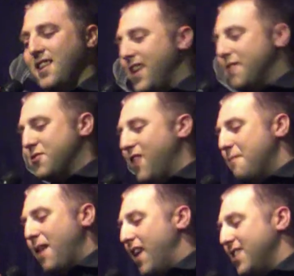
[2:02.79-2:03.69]
He was
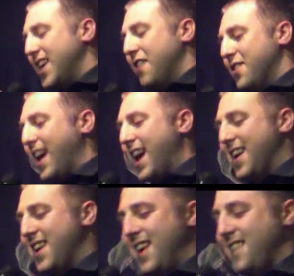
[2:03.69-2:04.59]
round my house the other day,
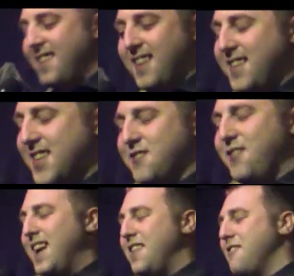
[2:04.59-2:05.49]
and he's just
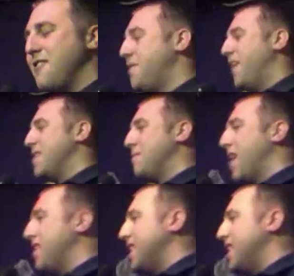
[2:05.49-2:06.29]
really, really funny bloke.